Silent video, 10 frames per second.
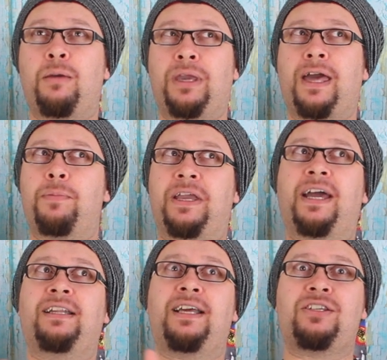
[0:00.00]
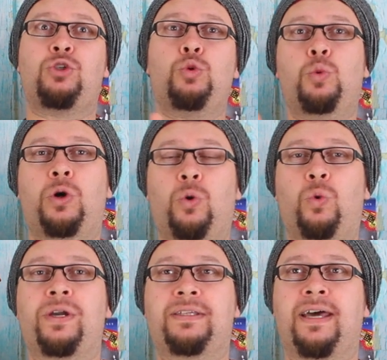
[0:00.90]
becoming unless you were
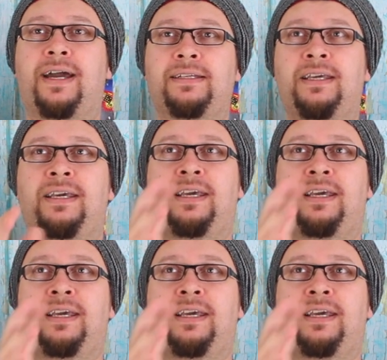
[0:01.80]
always that.